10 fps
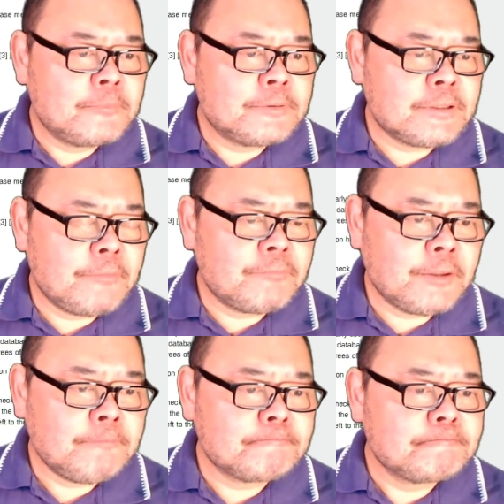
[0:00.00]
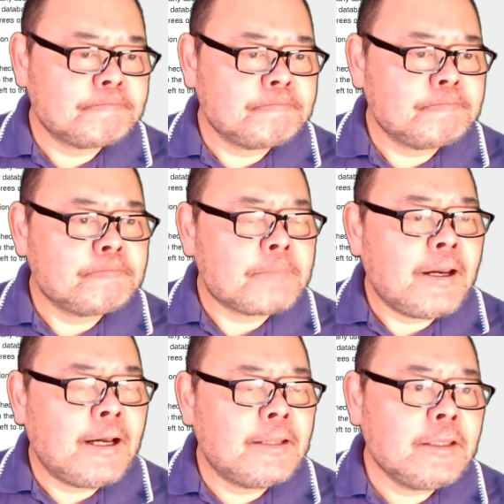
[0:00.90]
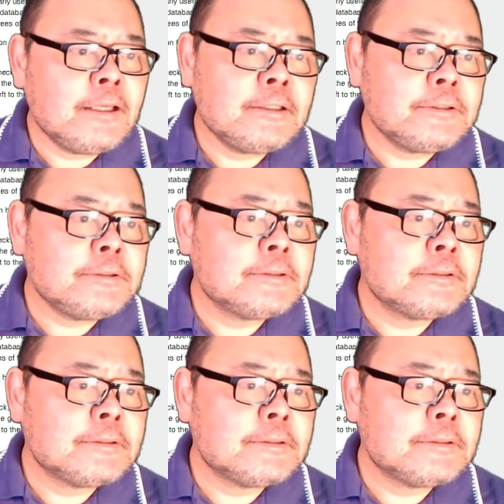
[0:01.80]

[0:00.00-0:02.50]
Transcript: same thing. Another